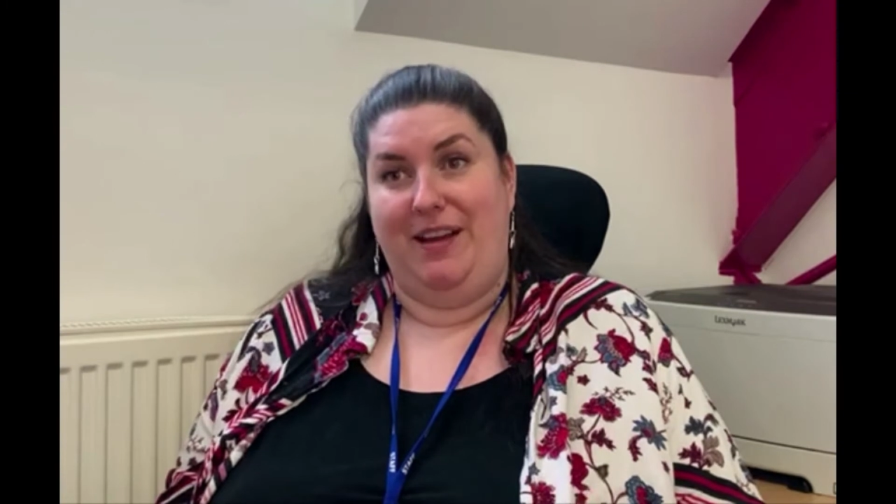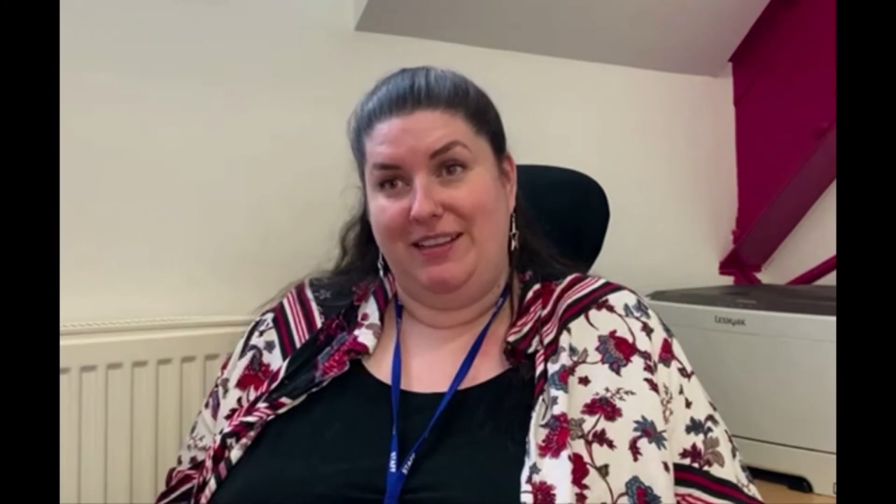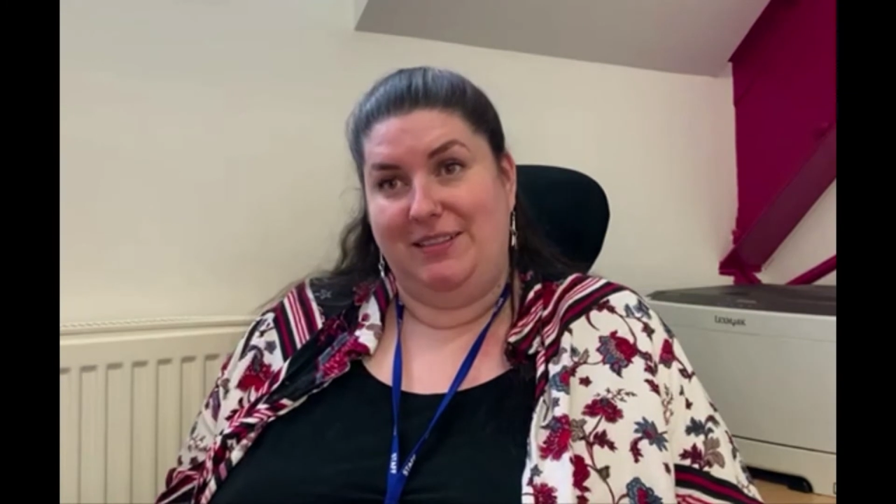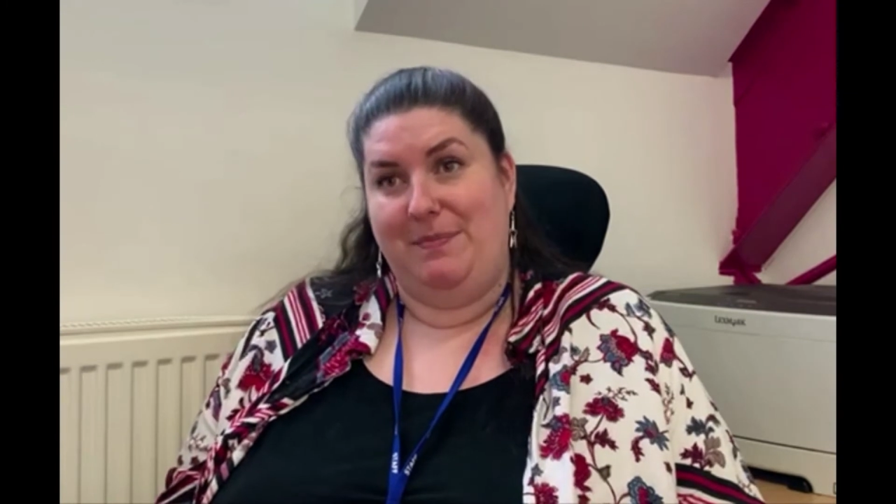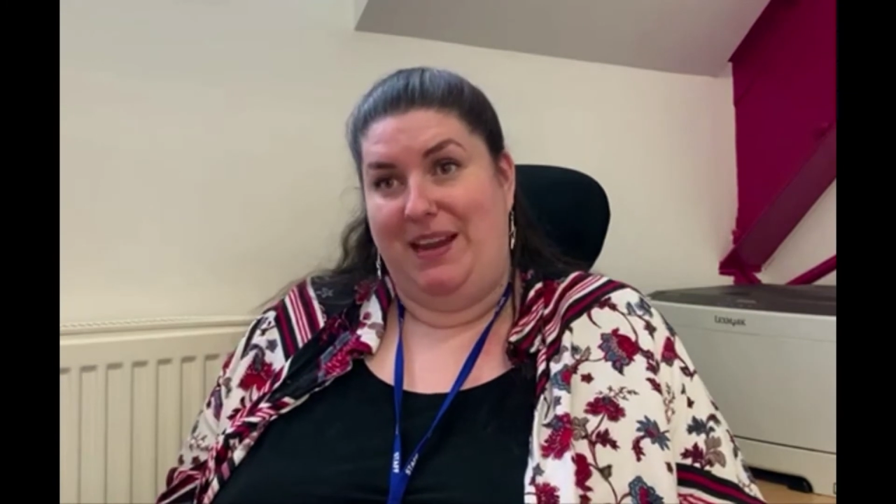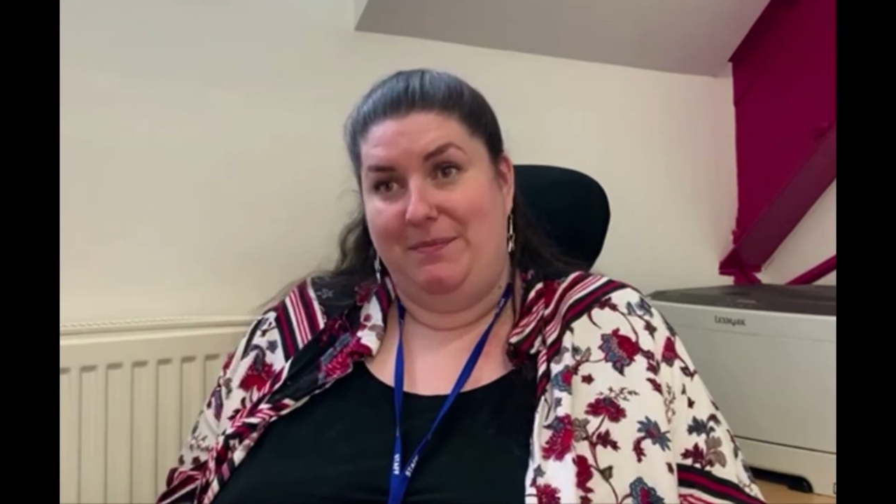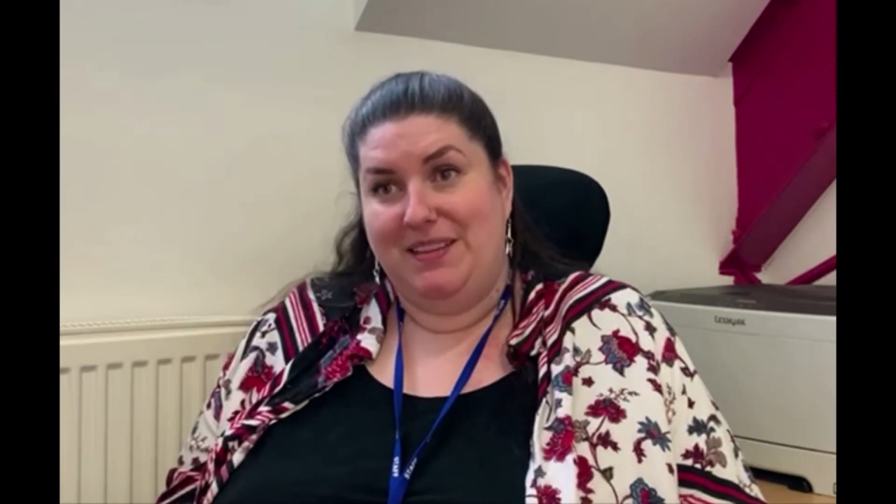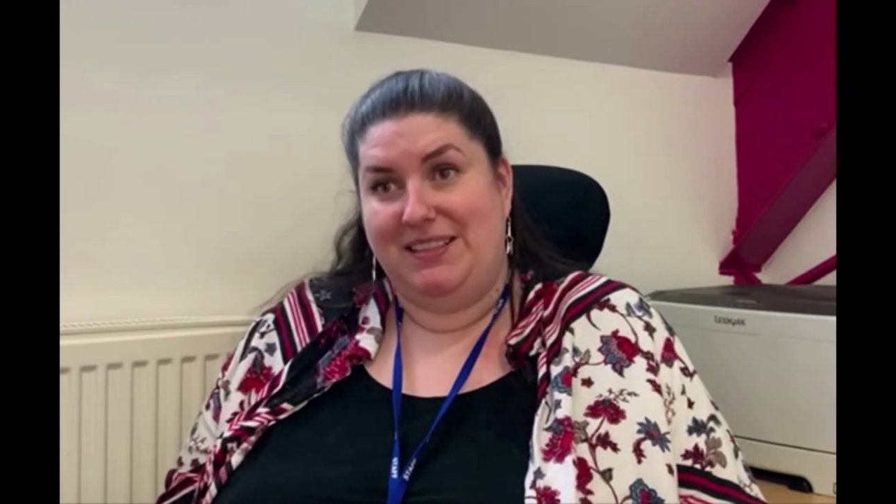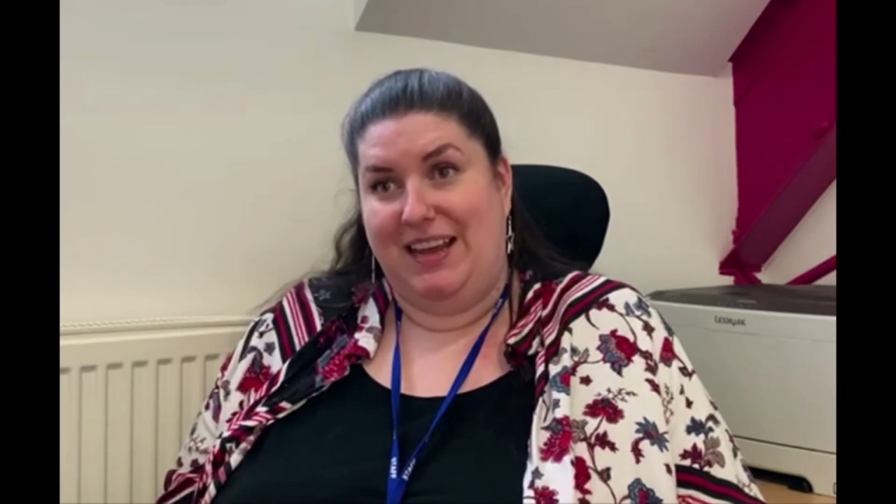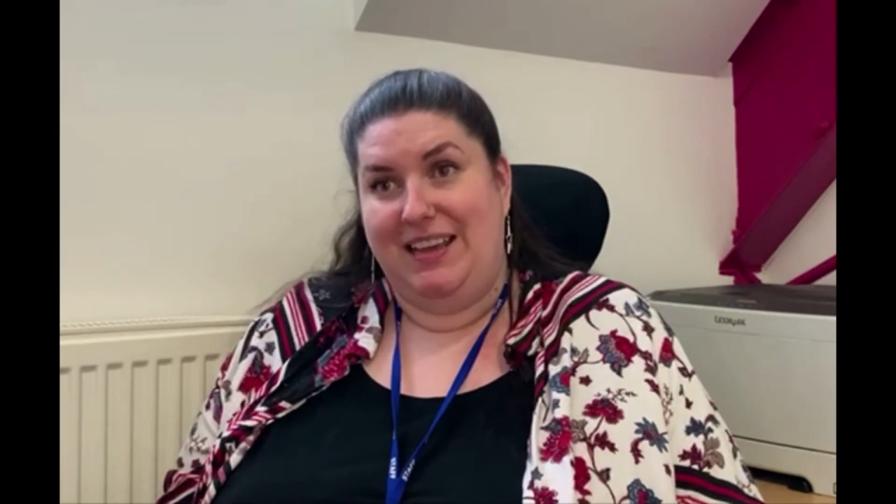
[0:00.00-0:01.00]
eyes made
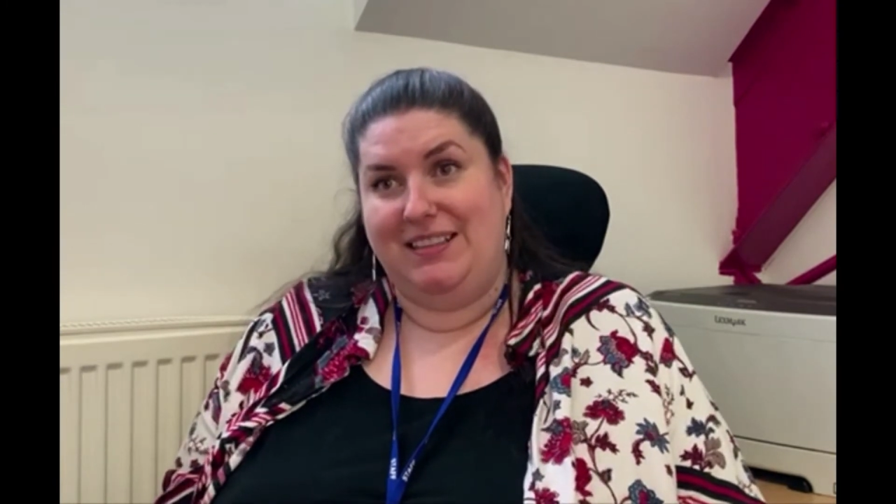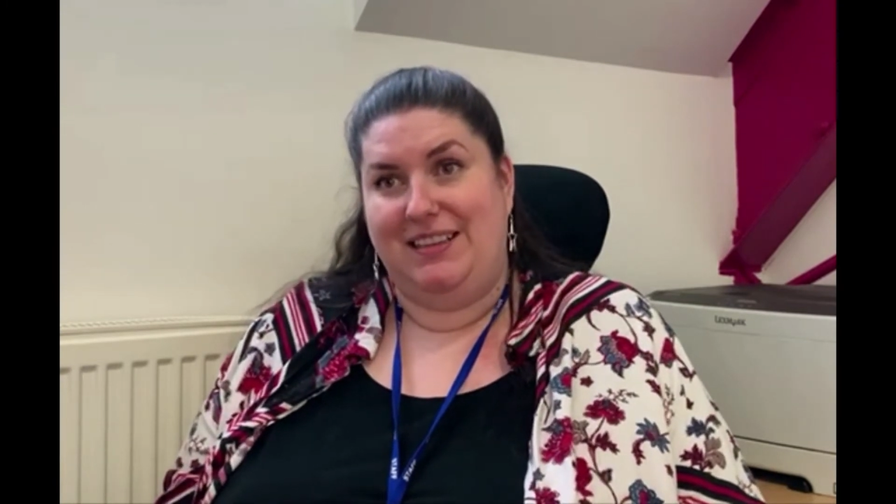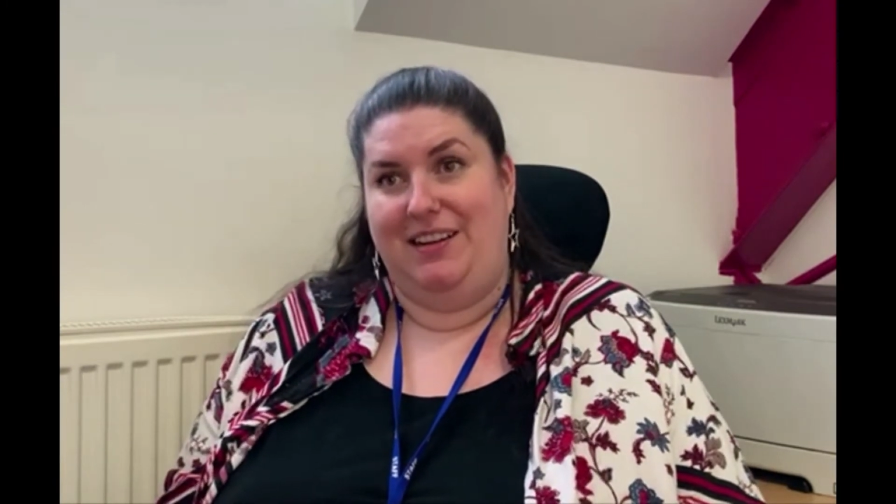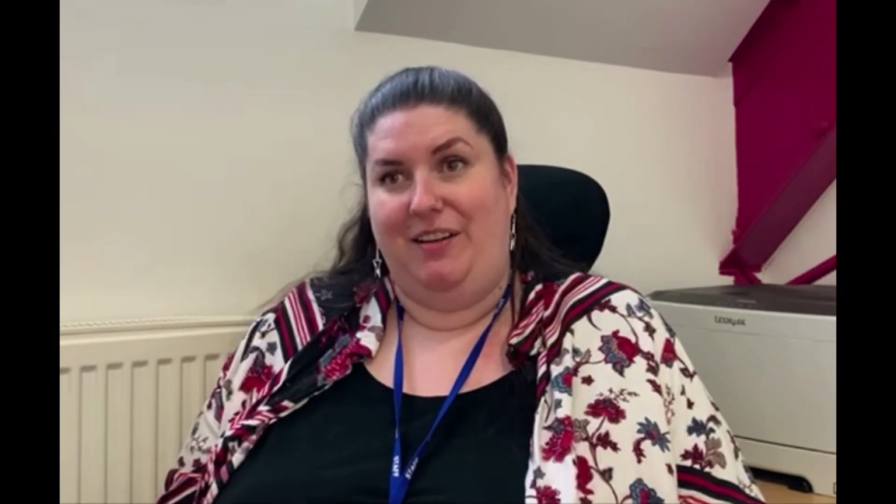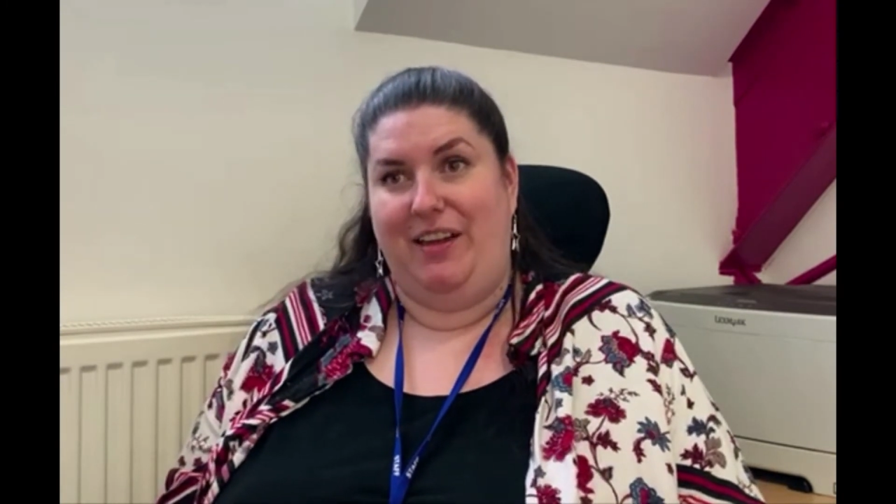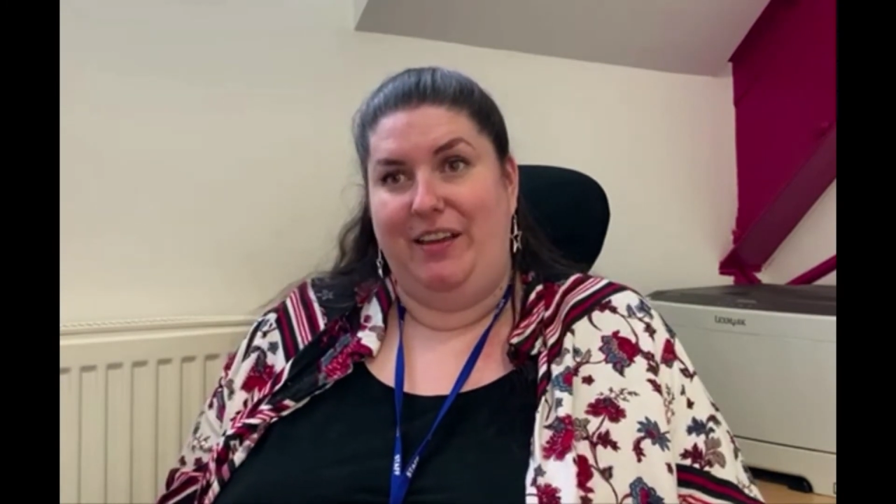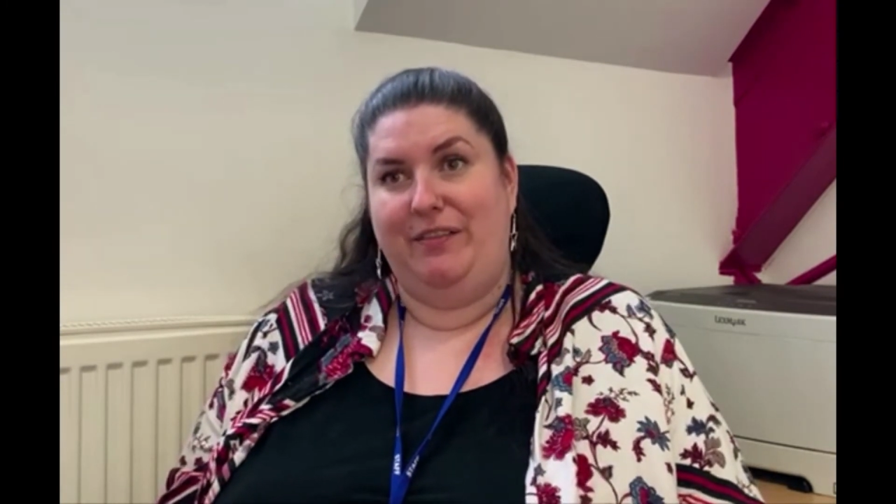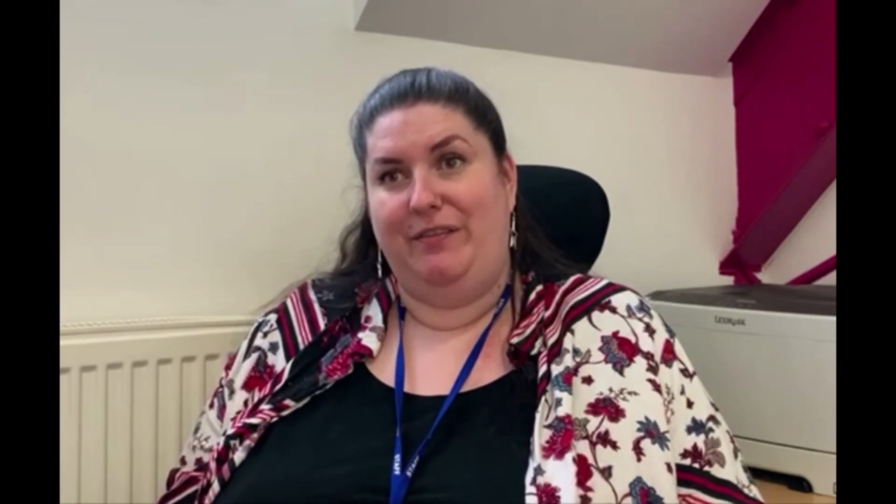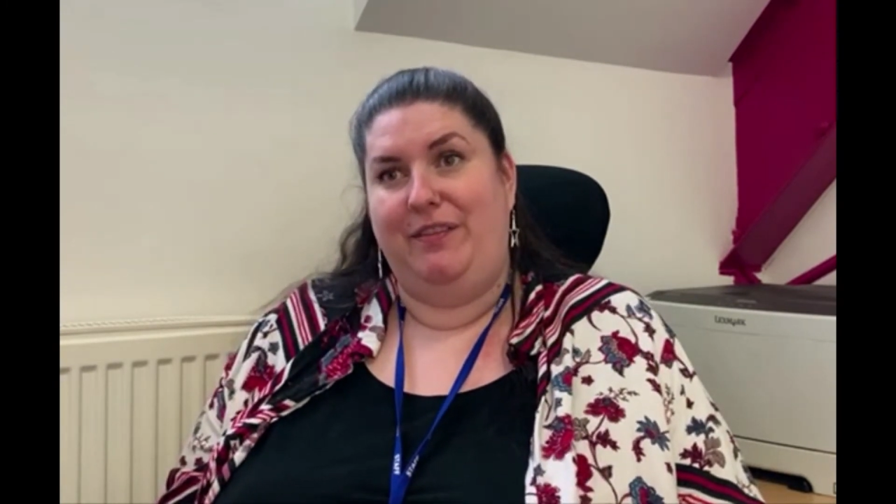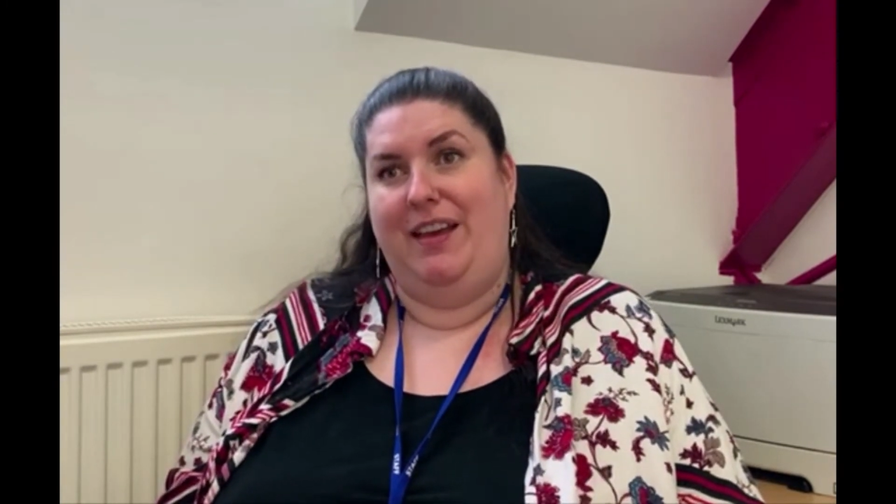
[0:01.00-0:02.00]
mistakes in
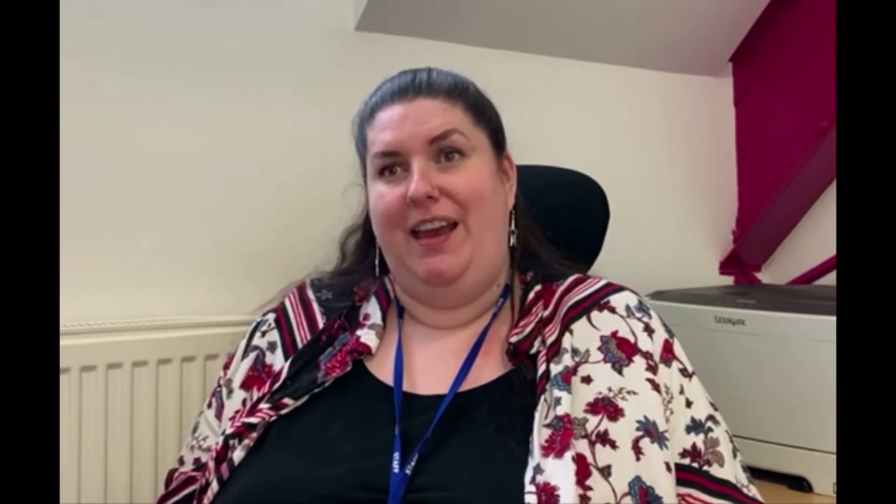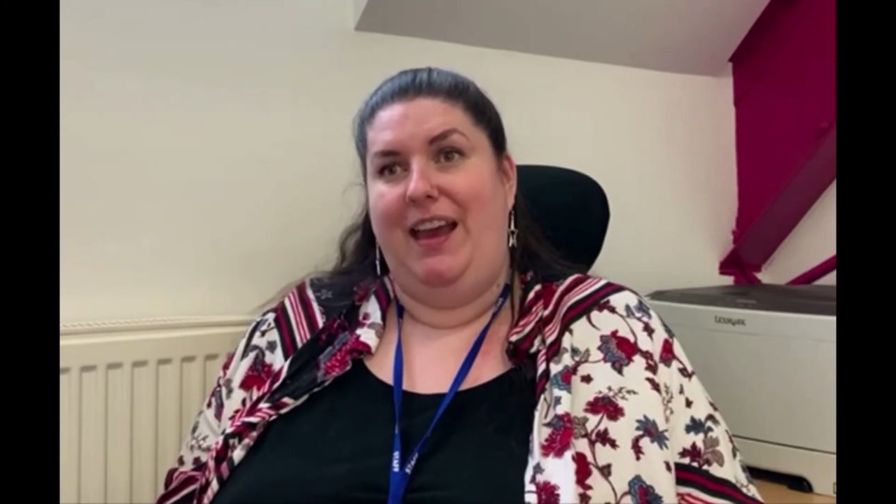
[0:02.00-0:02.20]
life,